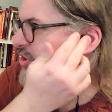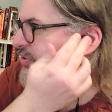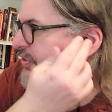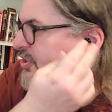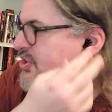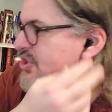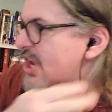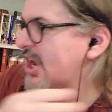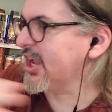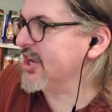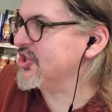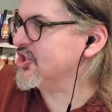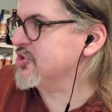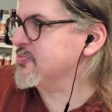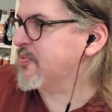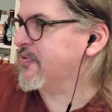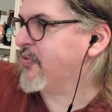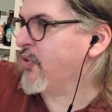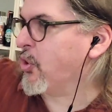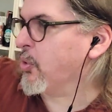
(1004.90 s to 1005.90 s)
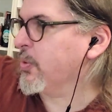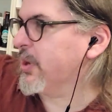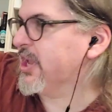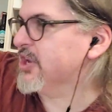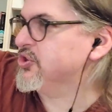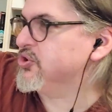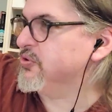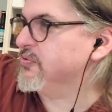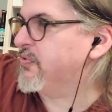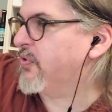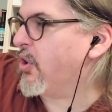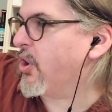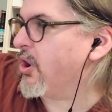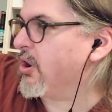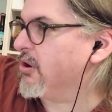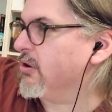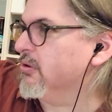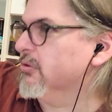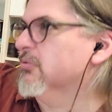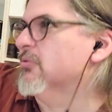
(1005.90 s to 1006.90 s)
for a second, just before we get too
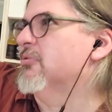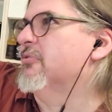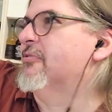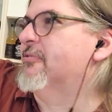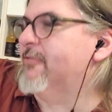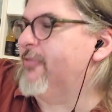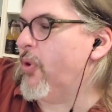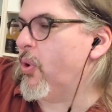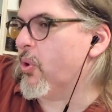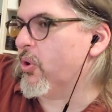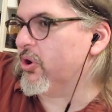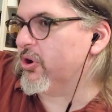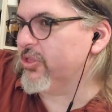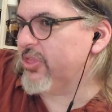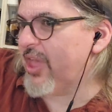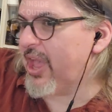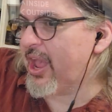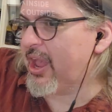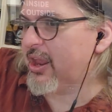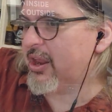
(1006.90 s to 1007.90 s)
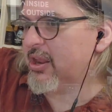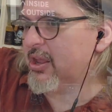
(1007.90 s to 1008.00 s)
far forward to that.